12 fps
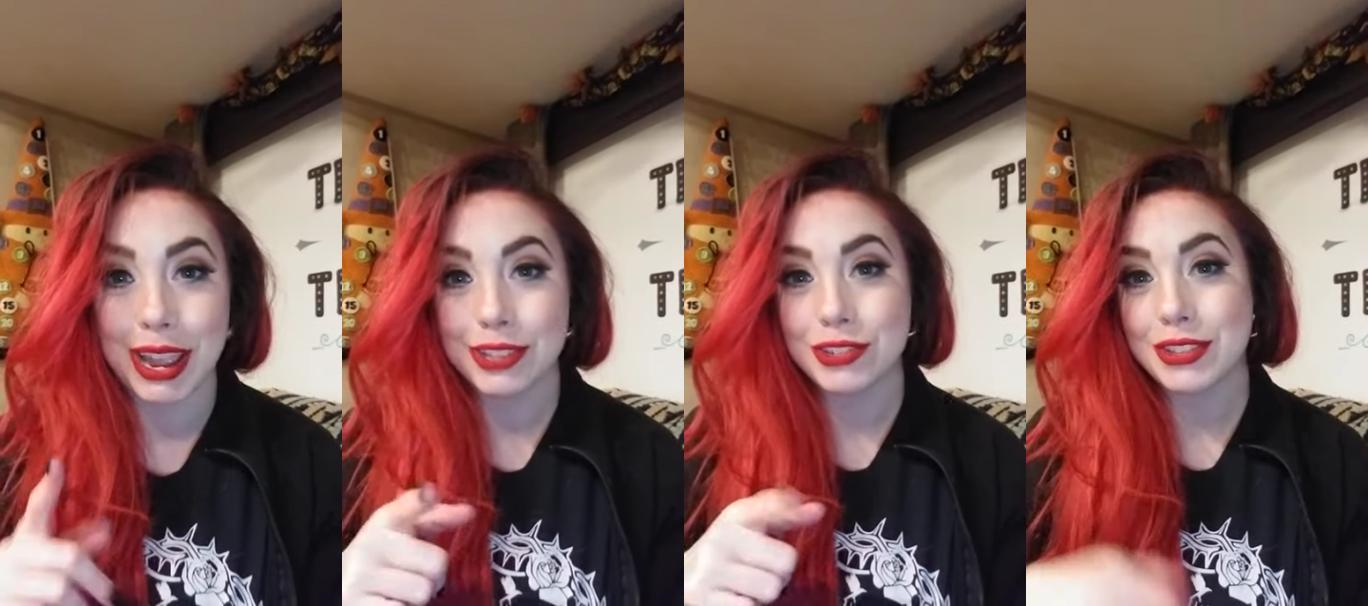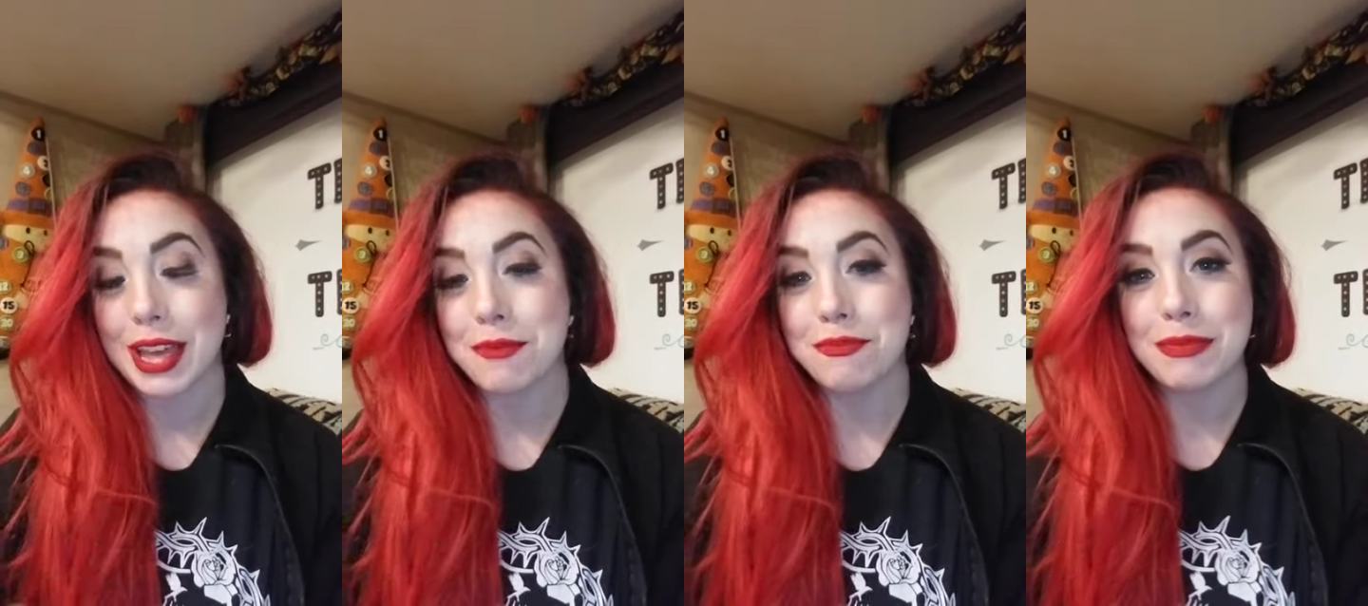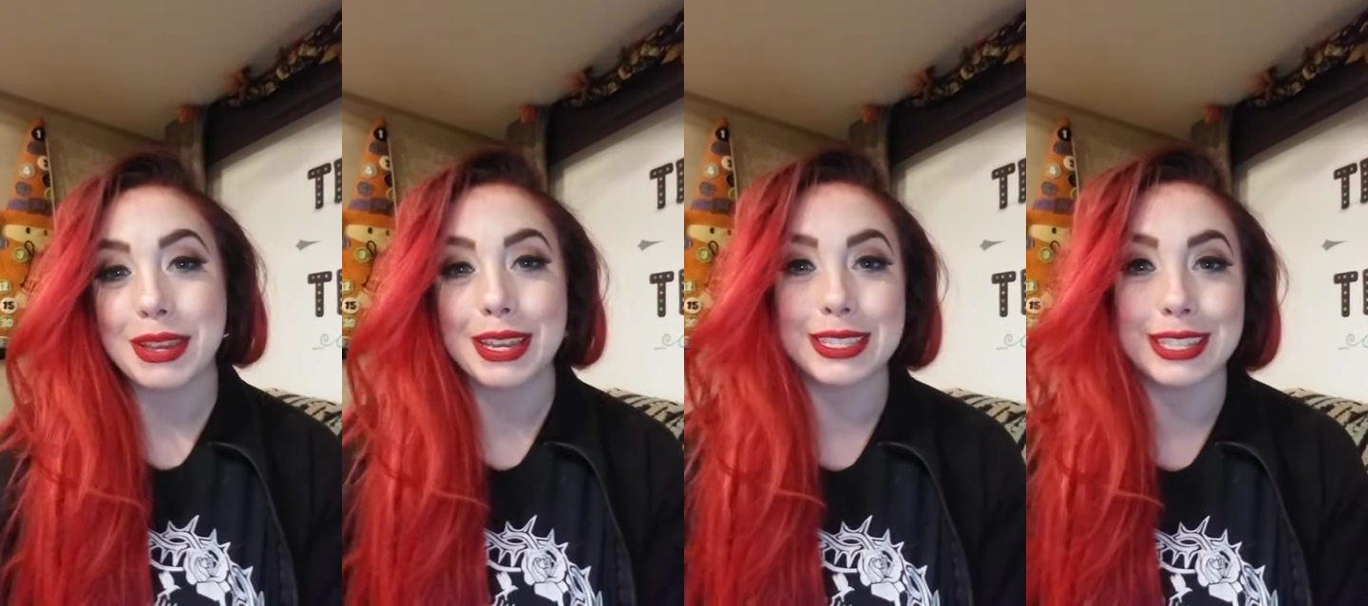answer them
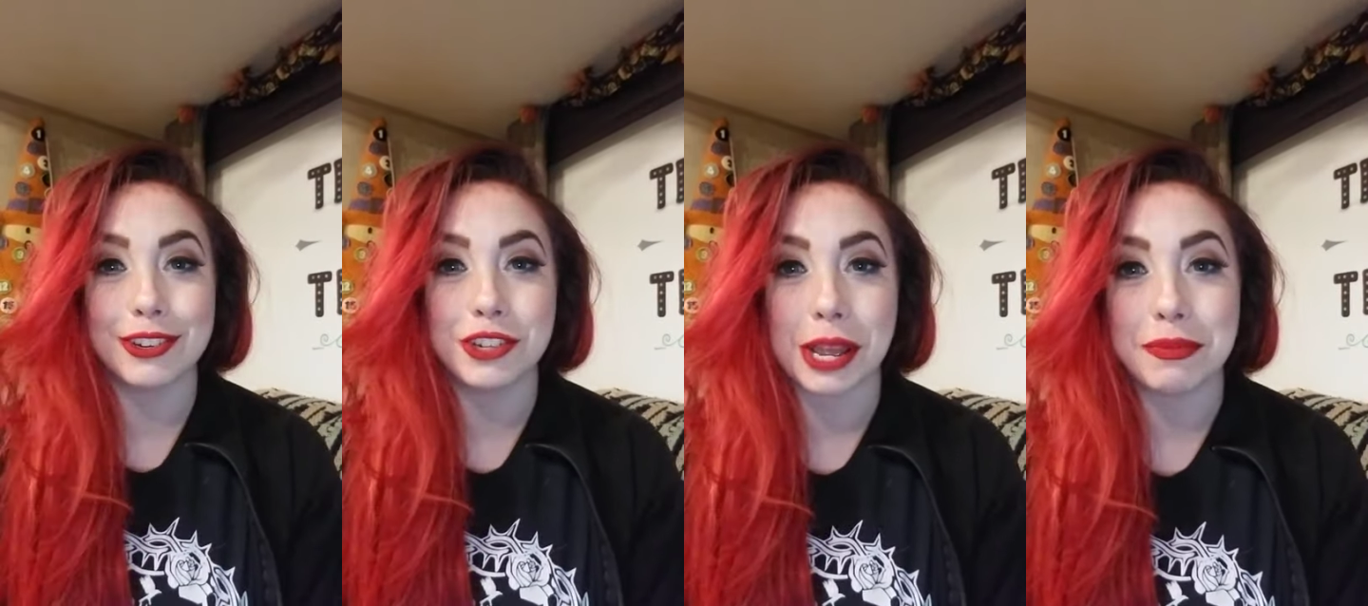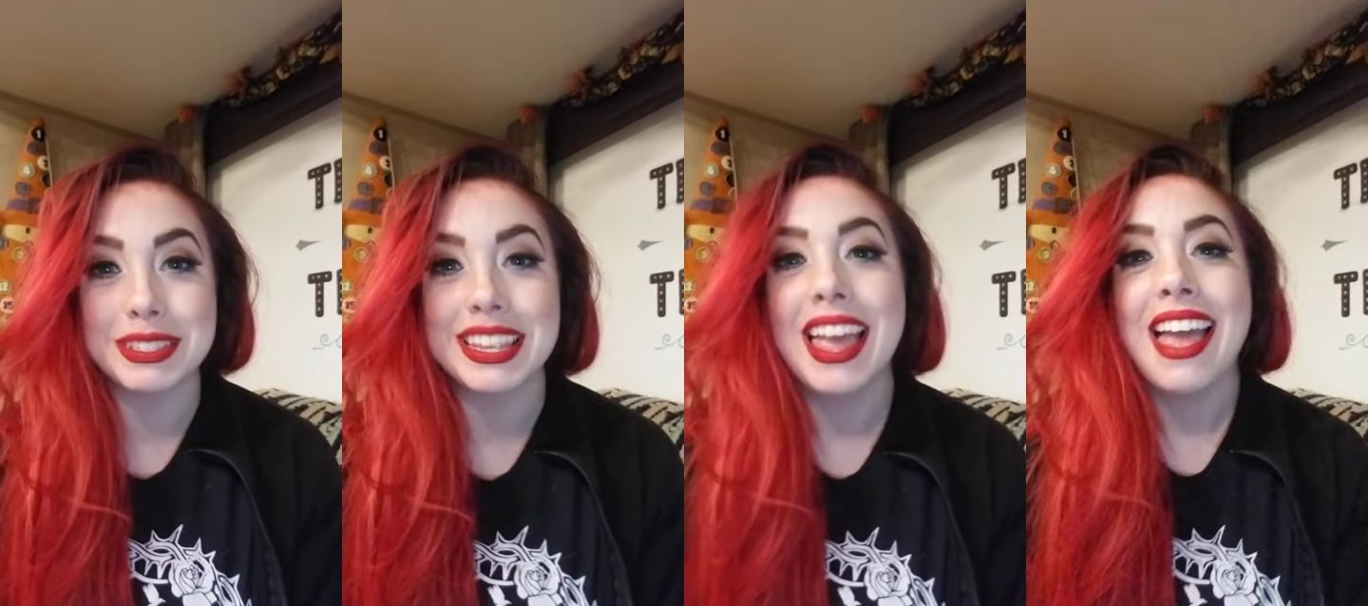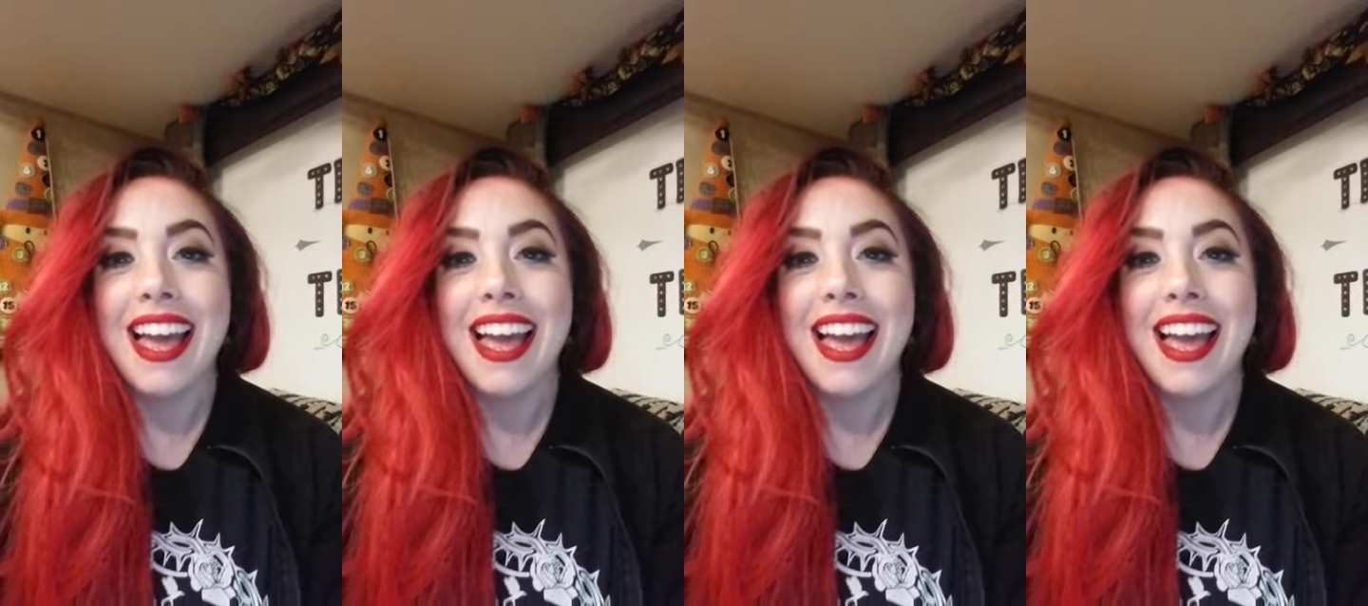because they're gems.